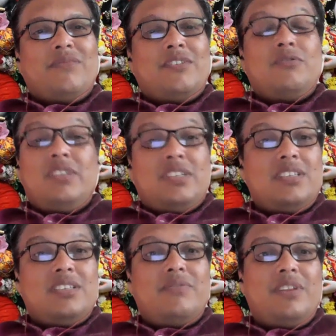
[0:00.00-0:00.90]
So, this
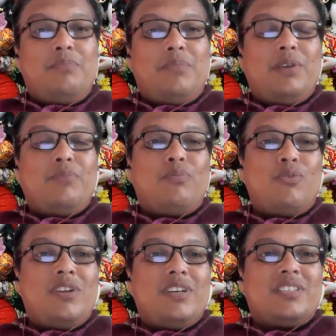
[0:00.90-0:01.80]
is a very big
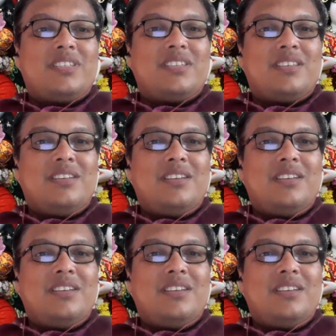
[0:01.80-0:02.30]
bonus,